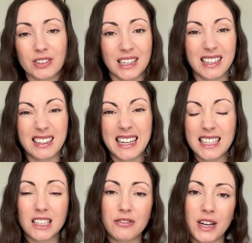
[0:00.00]
can
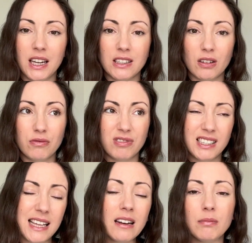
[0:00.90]
lead to feelings of
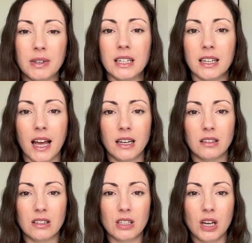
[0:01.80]
resentment
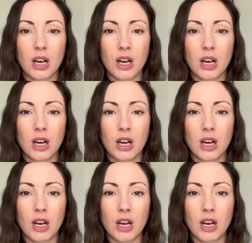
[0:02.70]
and